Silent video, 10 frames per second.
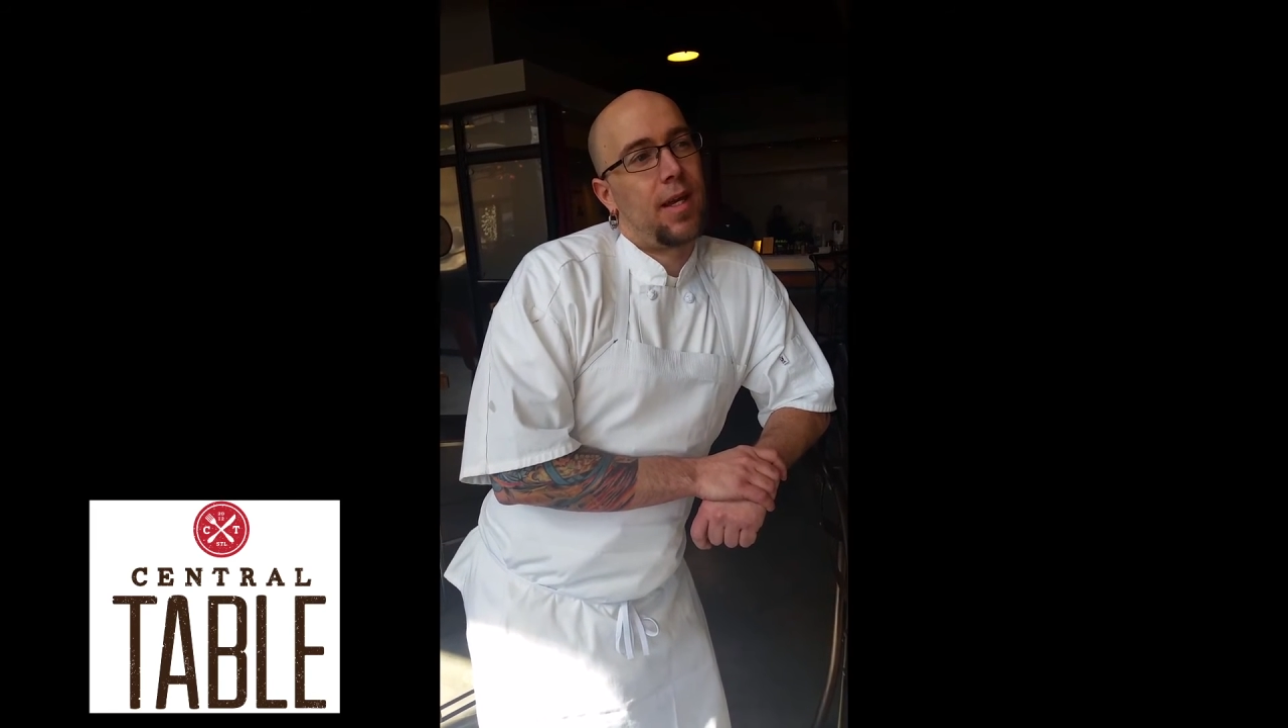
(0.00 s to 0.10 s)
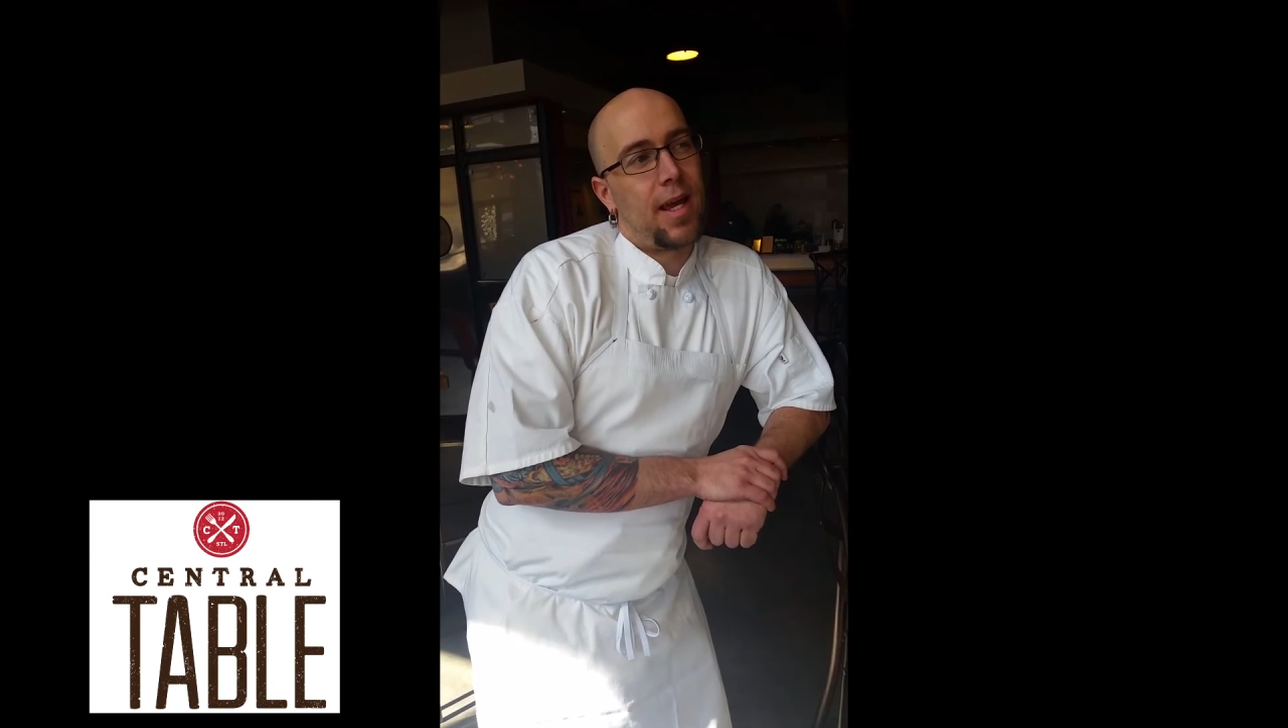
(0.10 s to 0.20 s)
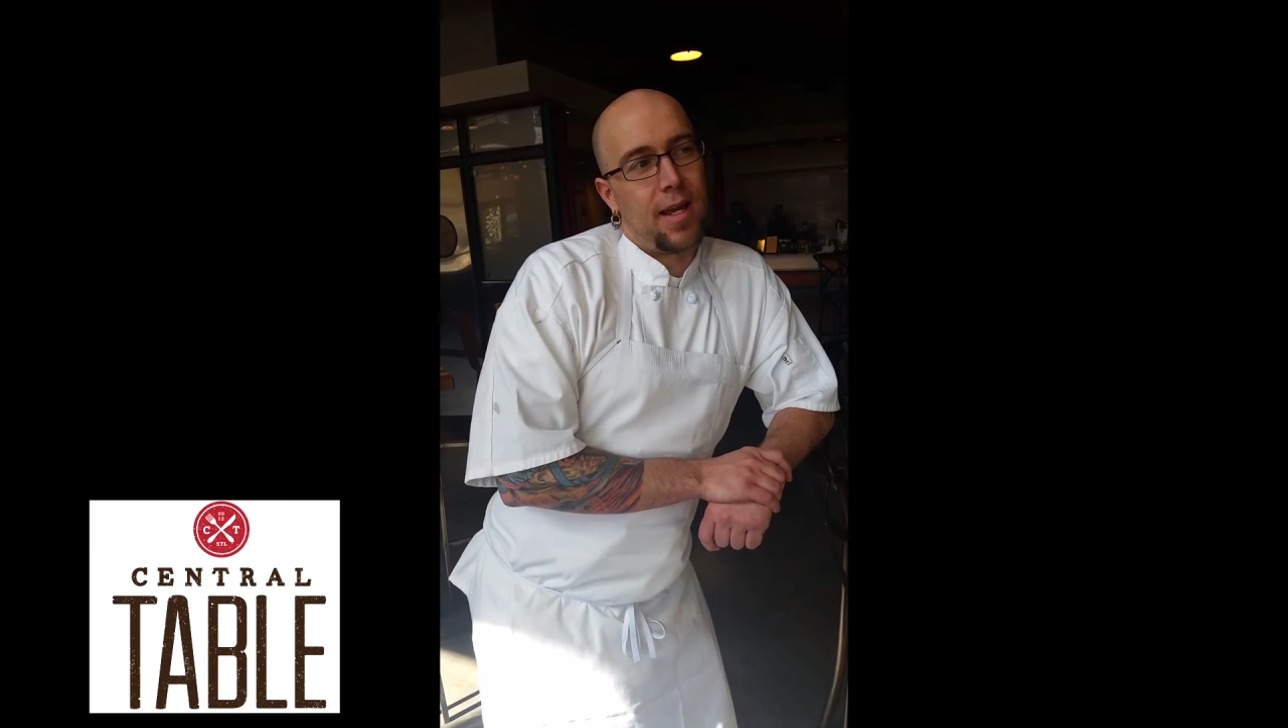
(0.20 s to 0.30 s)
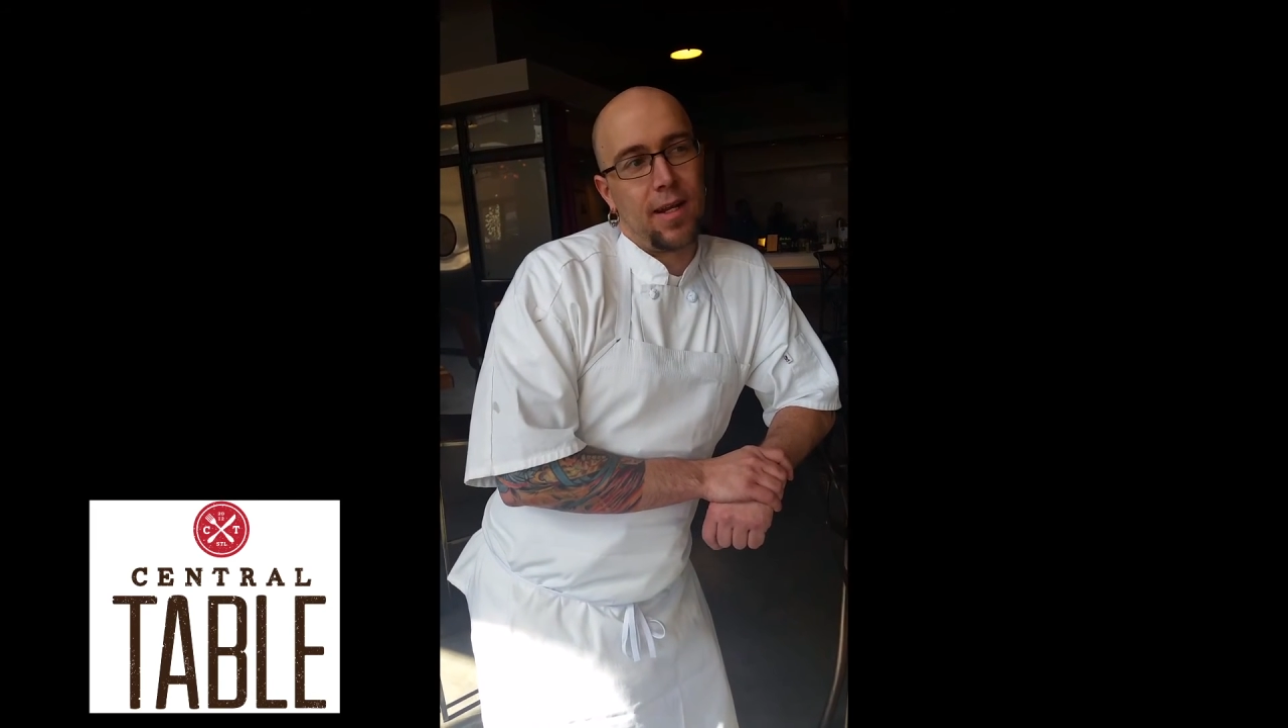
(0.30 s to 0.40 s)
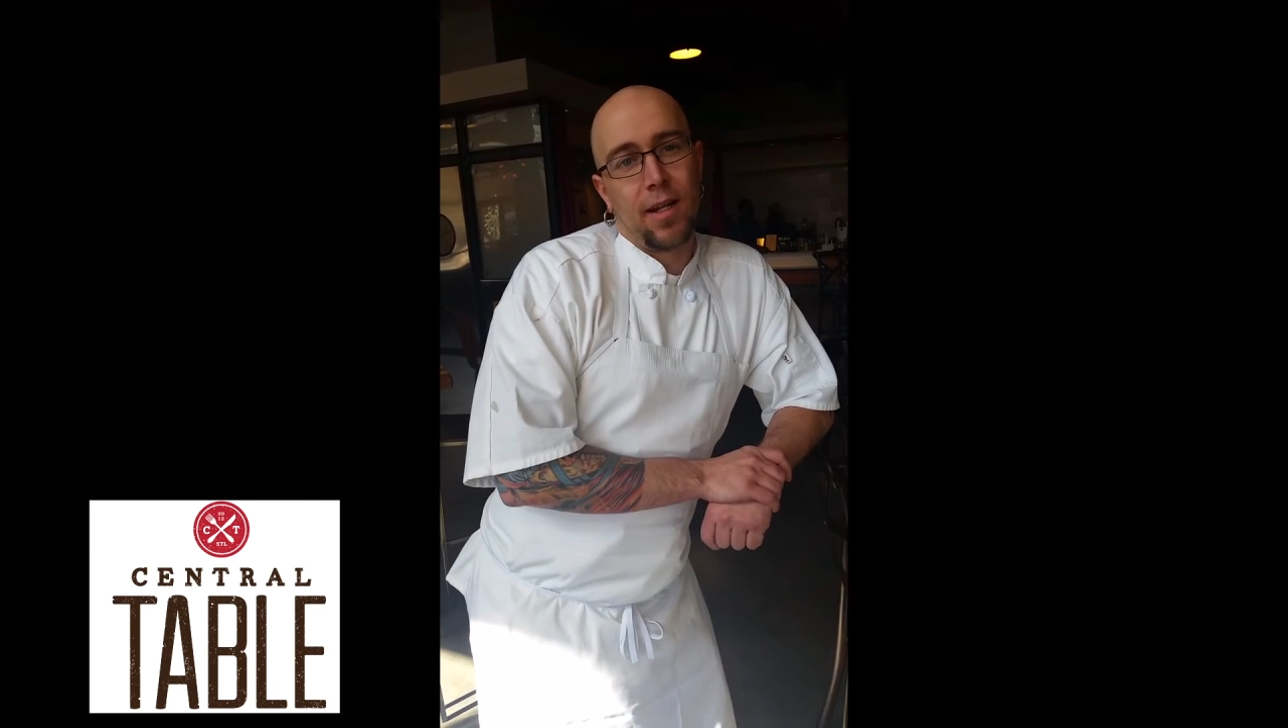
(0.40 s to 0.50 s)

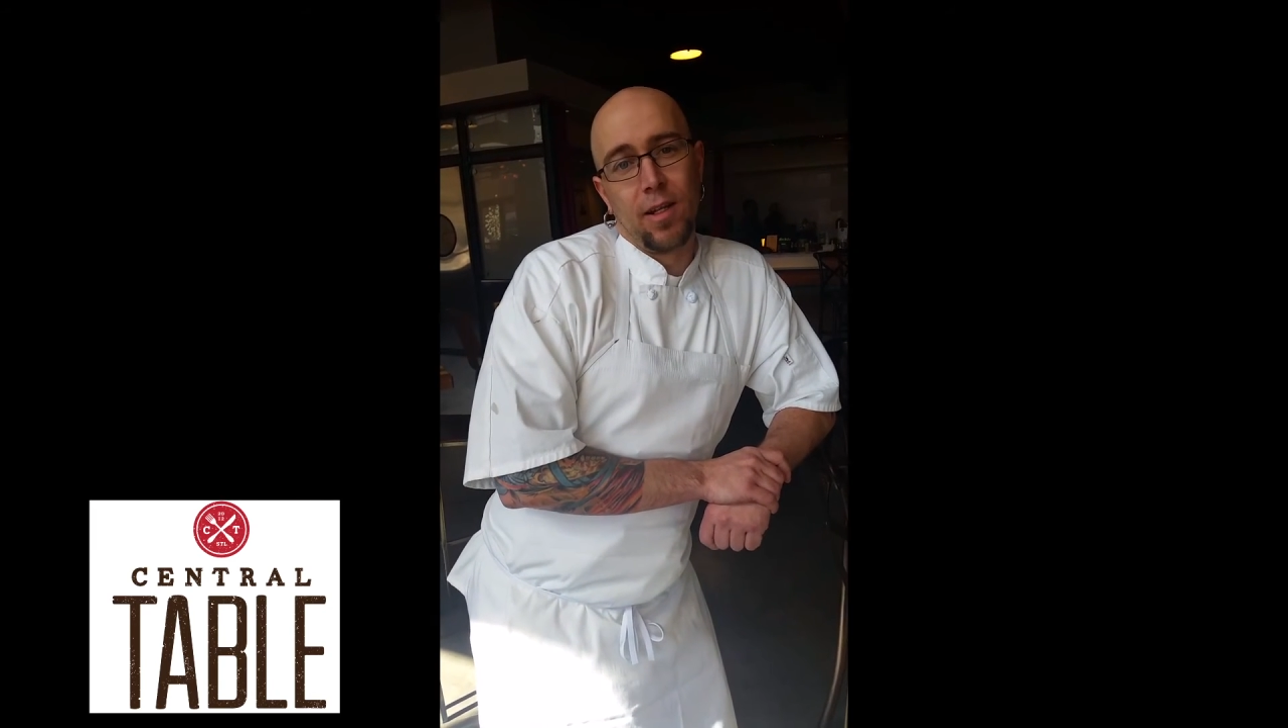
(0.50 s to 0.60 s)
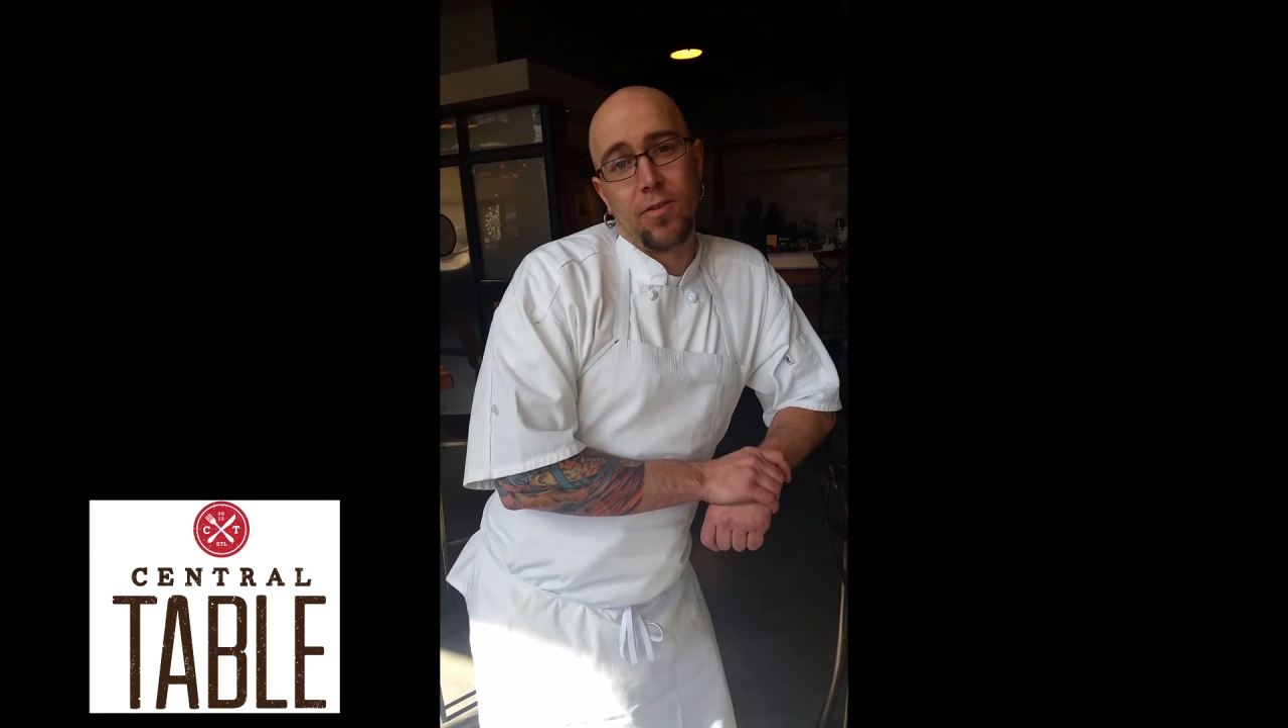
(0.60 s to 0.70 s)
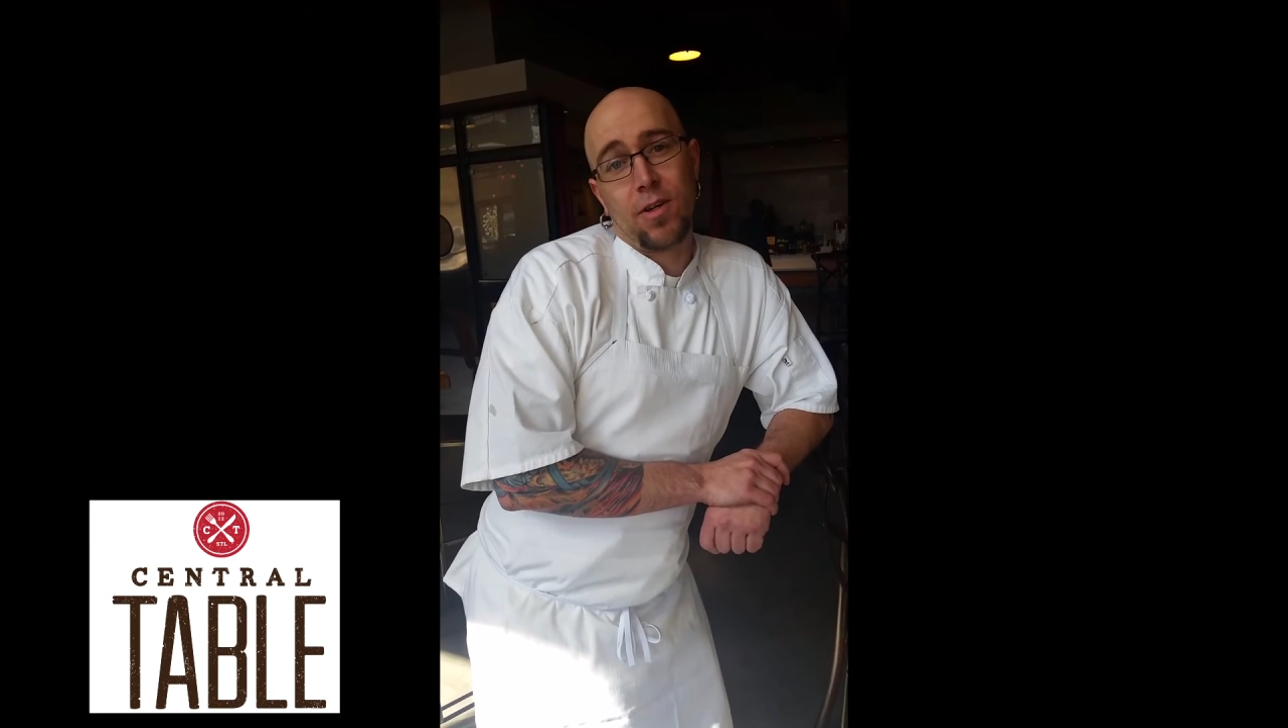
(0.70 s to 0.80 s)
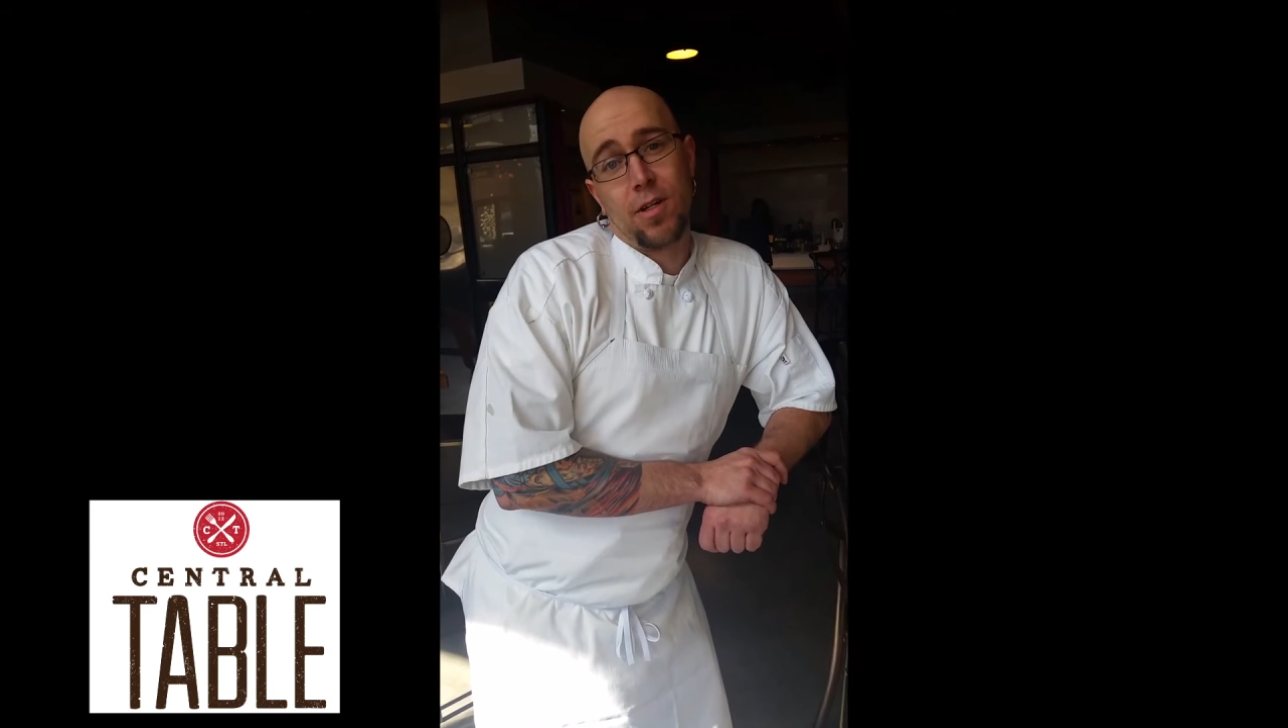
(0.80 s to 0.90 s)
and I love